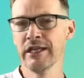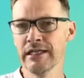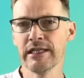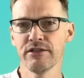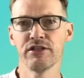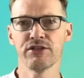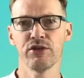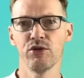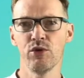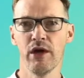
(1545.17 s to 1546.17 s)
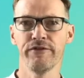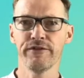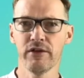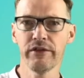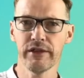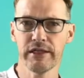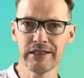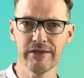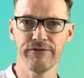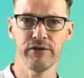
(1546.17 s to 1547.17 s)
he needed to do a few
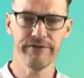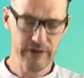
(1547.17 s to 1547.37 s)
things different.